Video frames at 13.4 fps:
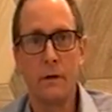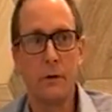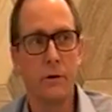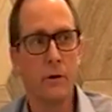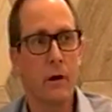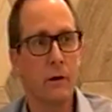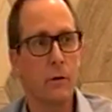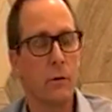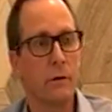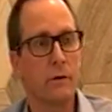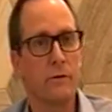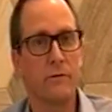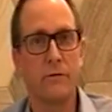You're not
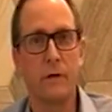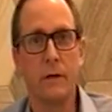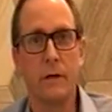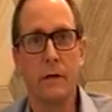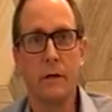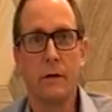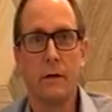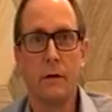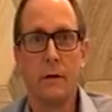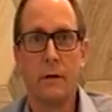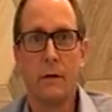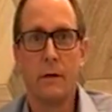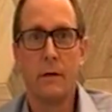going to see,
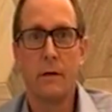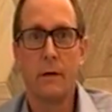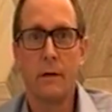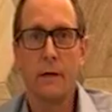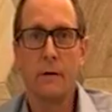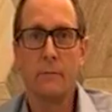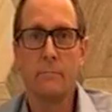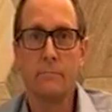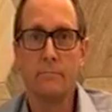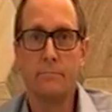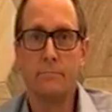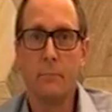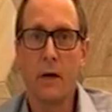
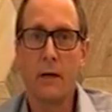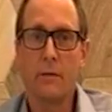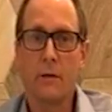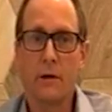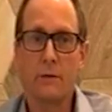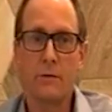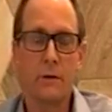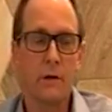my thought,